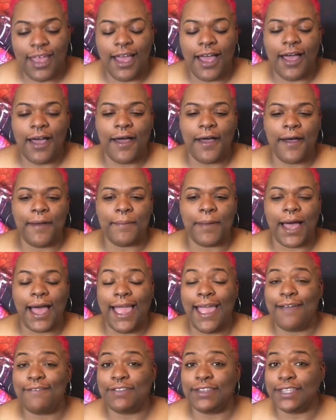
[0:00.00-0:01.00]
I
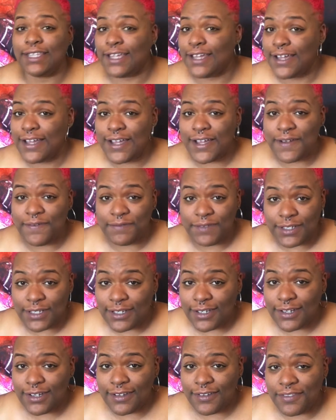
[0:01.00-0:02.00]
have loved
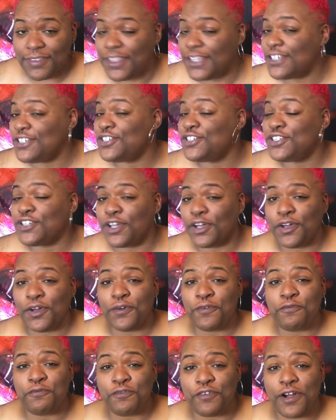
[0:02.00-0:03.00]
this show
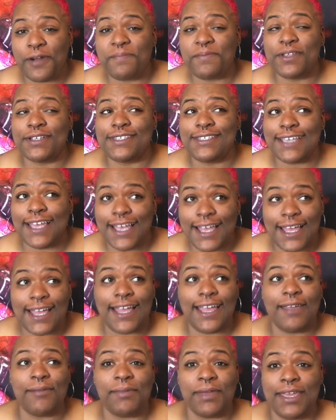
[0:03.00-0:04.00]
from the
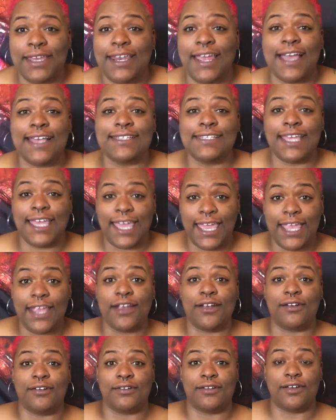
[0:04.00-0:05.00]
time it has
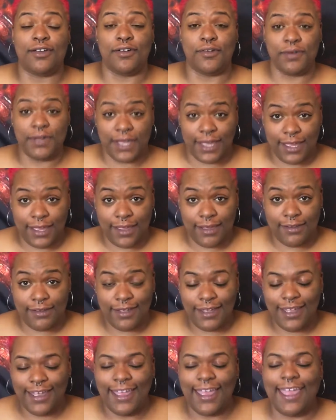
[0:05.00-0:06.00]
aired, okay?
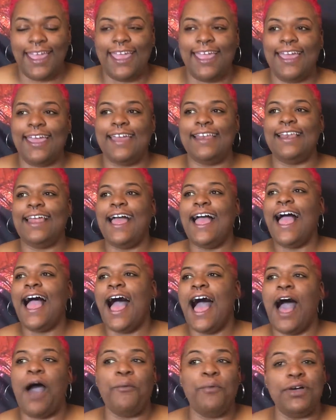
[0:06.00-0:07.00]
And
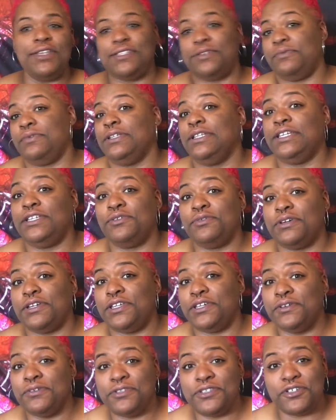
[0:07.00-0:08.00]
I wasn't really doing
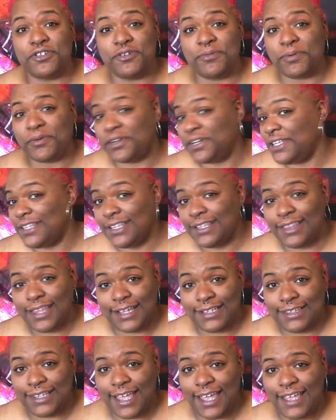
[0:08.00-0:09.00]
YouTube or anything
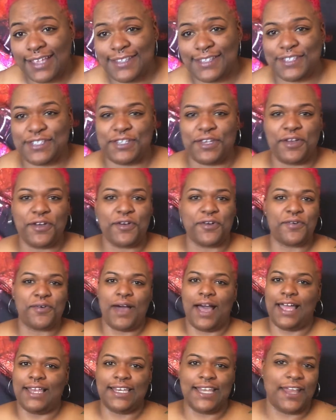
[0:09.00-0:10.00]
like that, so
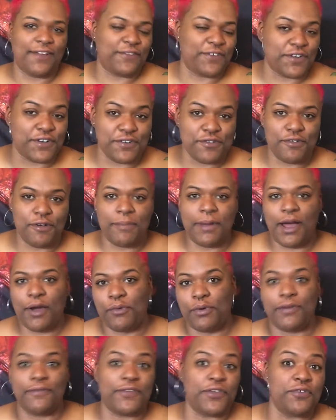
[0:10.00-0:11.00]
I never knew
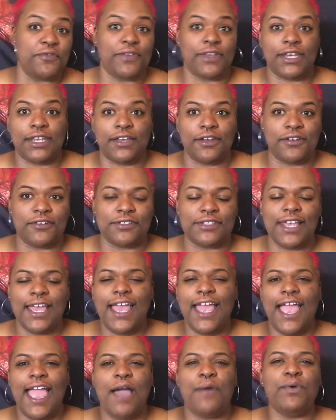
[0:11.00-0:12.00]
about review videos.
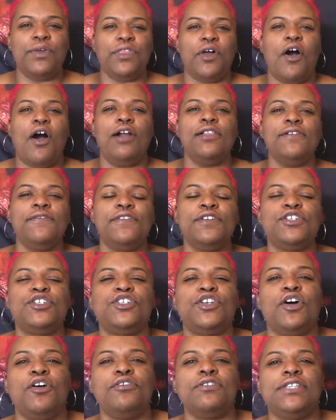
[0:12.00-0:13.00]
And with all of the
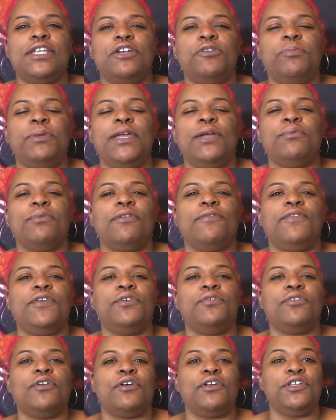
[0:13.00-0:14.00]
shows that are being
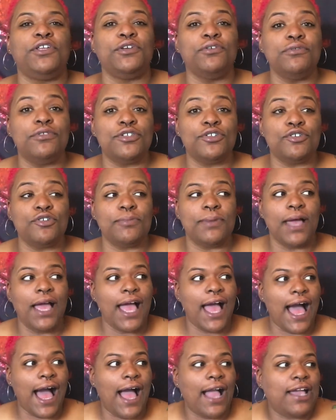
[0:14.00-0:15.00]
reviewed on YouTube,
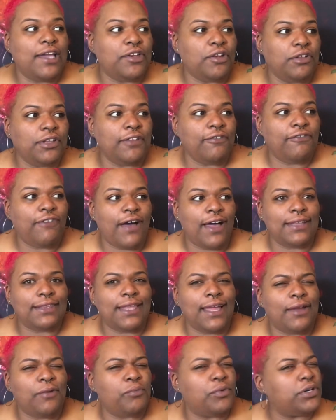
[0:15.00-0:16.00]
I could only find
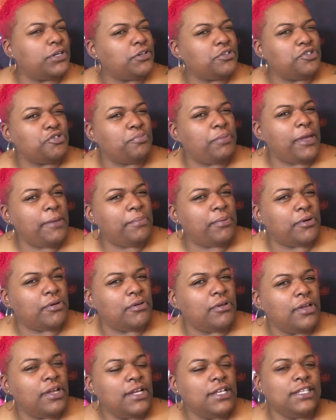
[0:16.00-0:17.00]
like 1 or 2
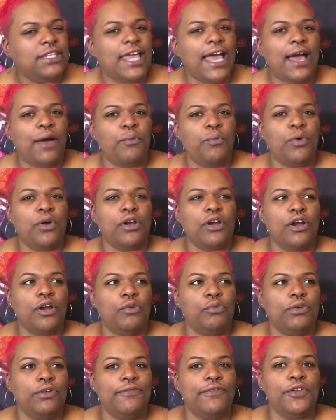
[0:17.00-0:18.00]
people that were
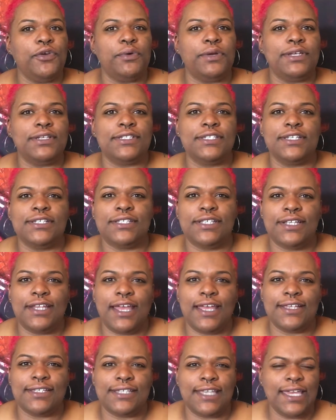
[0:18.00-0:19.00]
reviewing 60
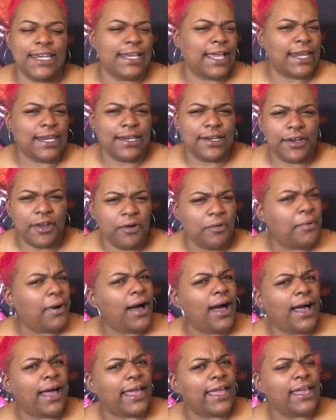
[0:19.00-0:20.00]
Days In. I didn't know
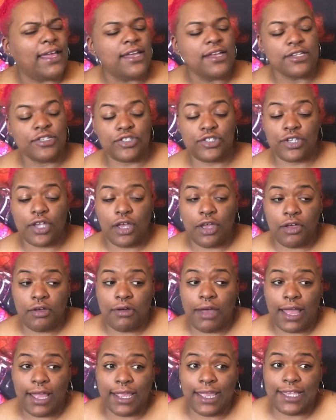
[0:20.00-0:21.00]
why. So
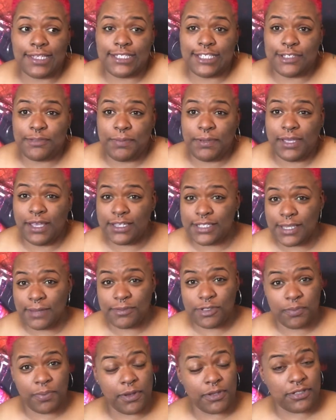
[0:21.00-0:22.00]
I guess it's because I'm
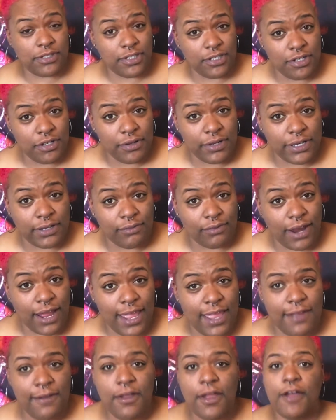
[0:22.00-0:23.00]
supposed to do it,
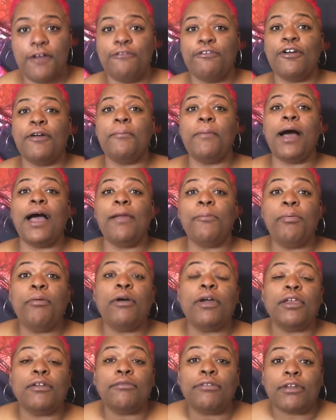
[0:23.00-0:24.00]
right? From my
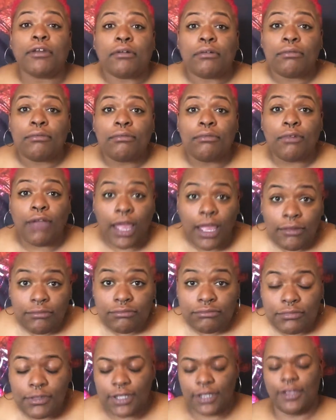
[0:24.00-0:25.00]
point of view, okay?
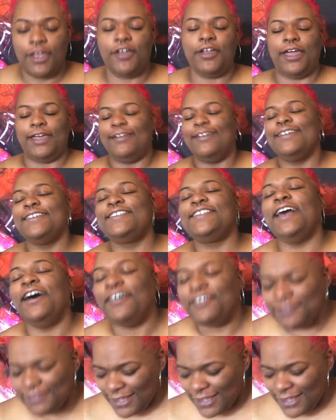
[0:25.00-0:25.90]
Okay, so